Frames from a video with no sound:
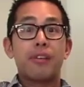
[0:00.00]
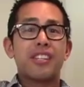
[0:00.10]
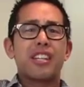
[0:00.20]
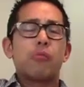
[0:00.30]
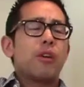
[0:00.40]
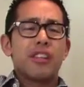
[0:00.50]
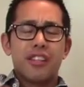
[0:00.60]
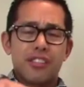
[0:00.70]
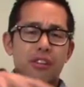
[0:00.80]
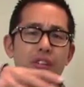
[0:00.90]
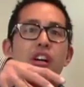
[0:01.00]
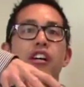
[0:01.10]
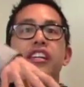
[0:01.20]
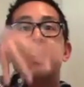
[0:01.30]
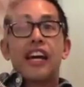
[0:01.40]
It's that one that's all
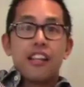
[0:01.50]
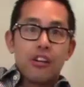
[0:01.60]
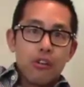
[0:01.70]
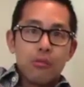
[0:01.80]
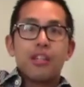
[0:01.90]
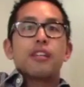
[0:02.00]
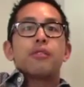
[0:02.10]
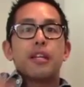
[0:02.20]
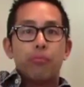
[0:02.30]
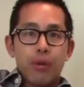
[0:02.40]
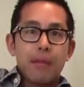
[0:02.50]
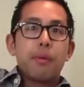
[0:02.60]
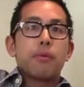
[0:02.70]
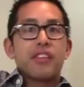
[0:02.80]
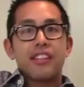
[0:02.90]
yellow, really, really bright.
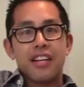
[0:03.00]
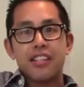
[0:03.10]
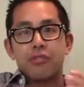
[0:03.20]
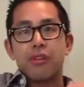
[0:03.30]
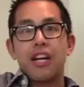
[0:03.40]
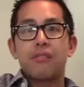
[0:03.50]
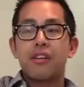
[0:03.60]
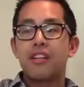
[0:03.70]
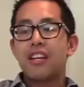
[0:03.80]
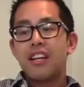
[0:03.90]
People think that's ragweed.